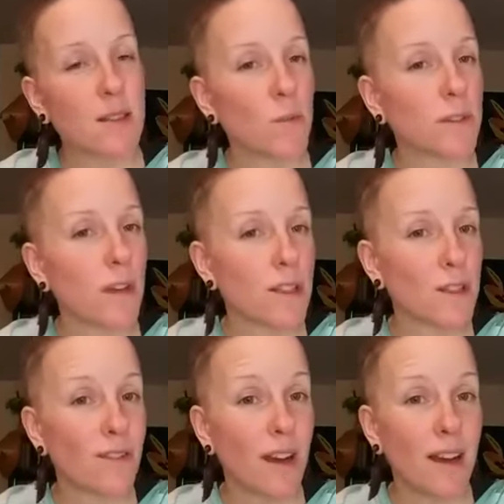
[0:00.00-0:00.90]
is because it will
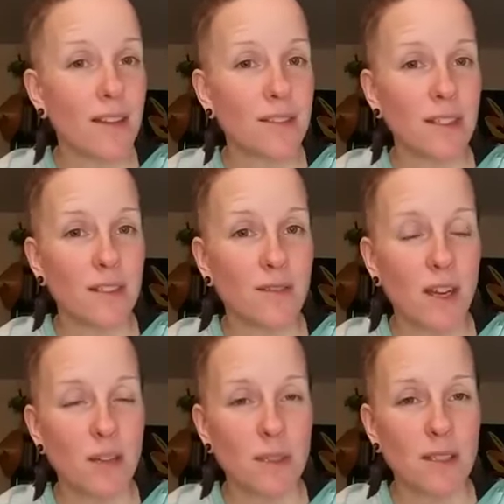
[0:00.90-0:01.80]
not survive in the
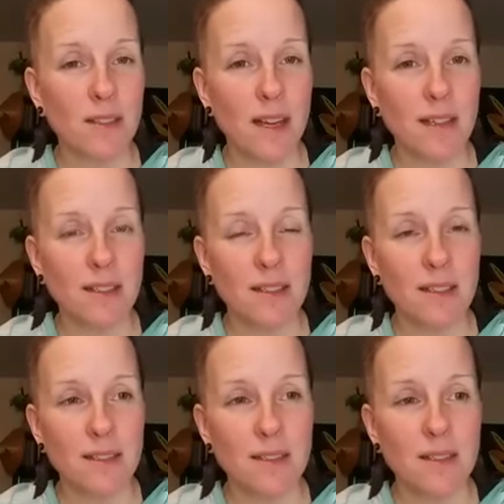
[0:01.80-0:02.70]
environment that
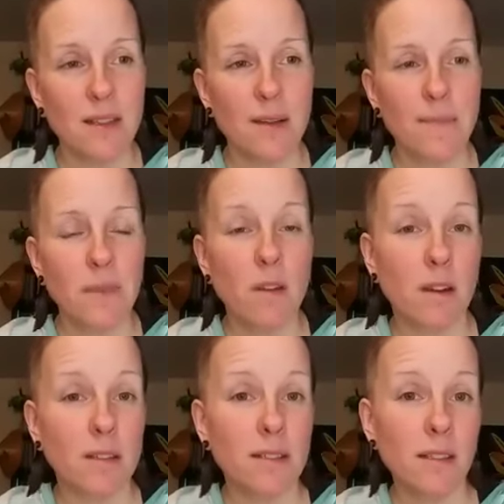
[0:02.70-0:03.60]
is
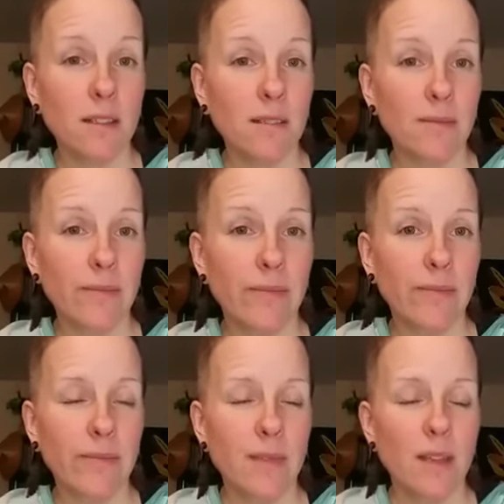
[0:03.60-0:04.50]
toxic.
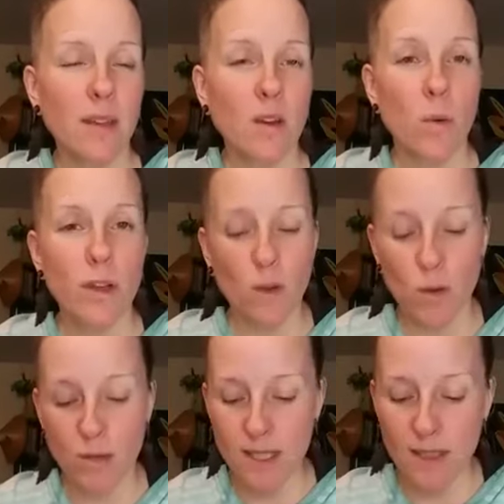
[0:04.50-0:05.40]
One of the
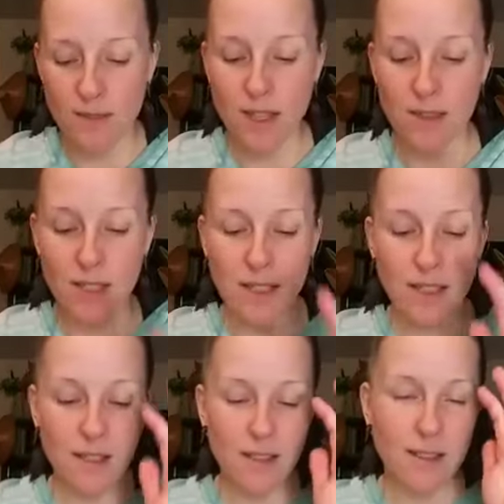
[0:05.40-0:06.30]
quotes that I found that
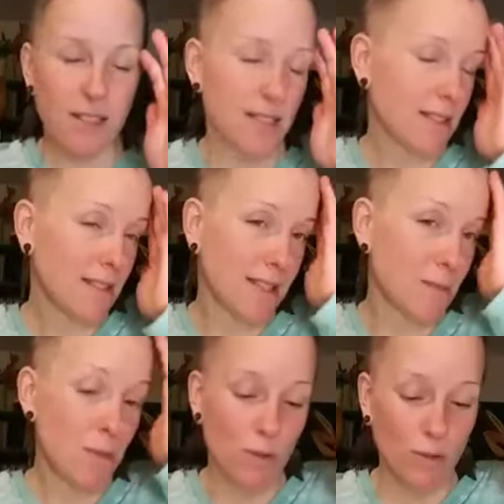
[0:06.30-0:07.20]
I just,
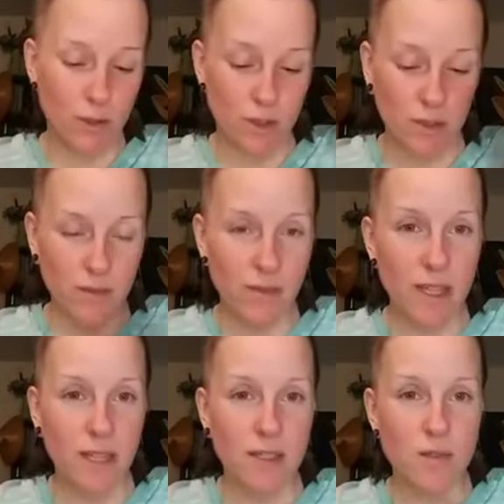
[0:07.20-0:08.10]
it's beautiful.
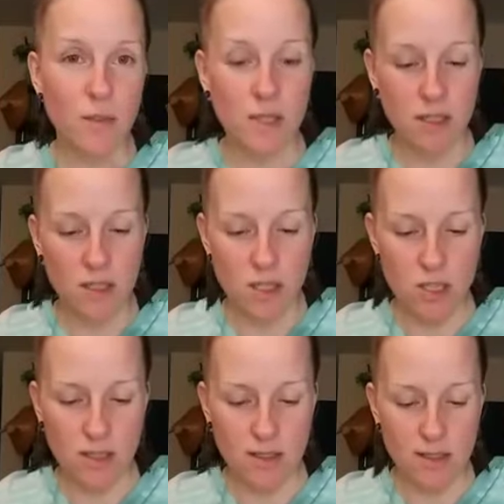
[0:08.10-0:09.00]
Uh, it's from an
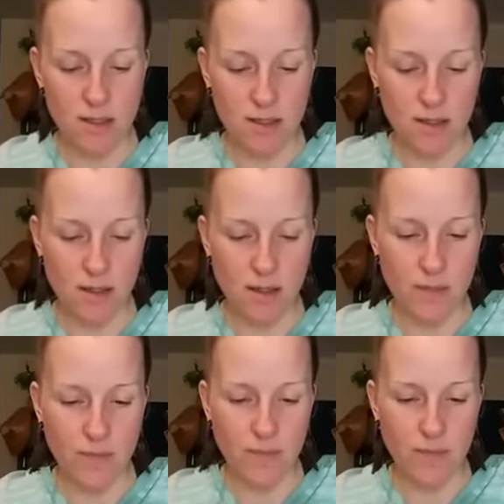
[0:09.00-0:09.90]
indigenous,
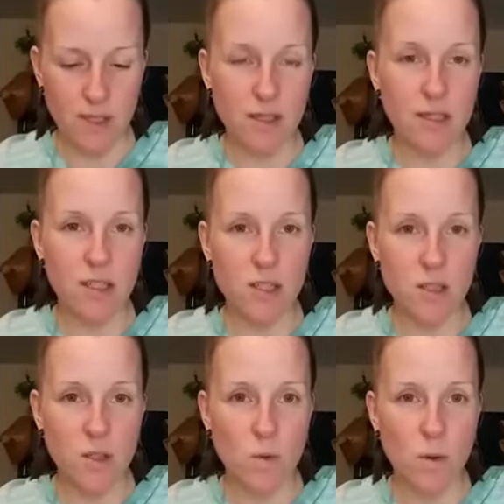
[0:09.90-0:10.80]
um, it's an
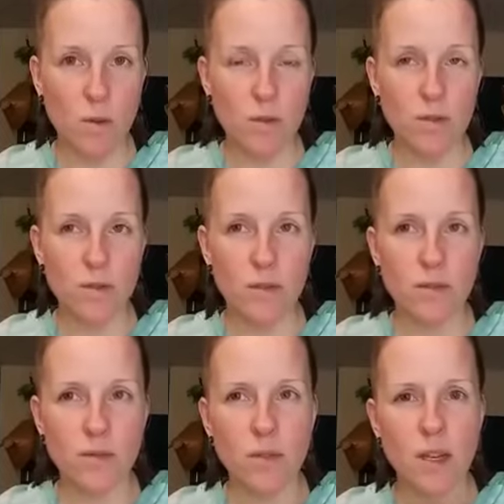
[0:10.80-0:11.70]
indigenous quote.
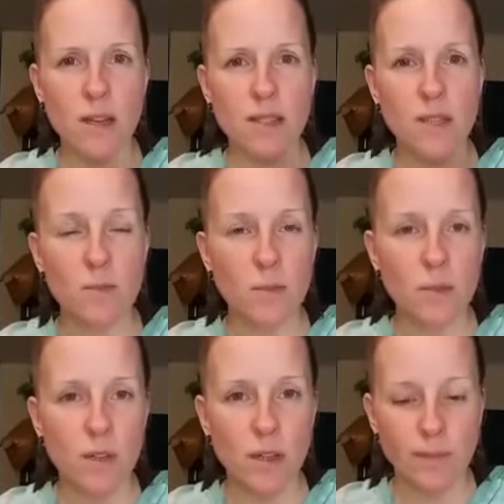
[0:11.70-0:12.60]
Uh, Stephen
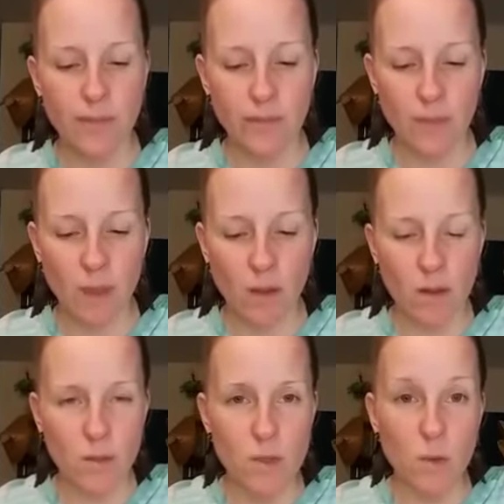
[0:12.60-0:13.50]
Buhner
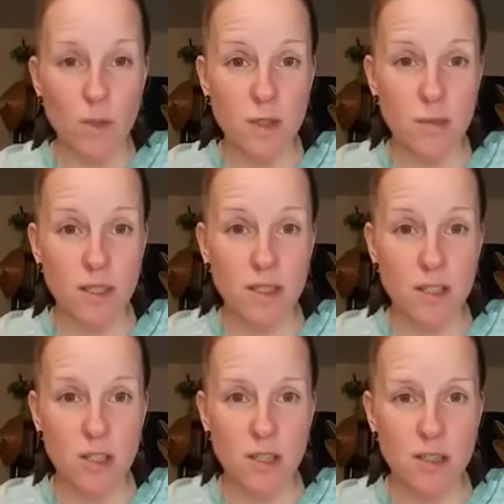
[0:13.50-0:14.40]
uh, was told this from an
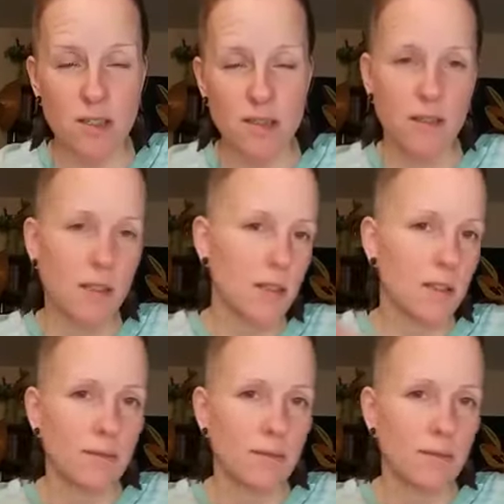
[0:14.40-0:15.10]
indigenous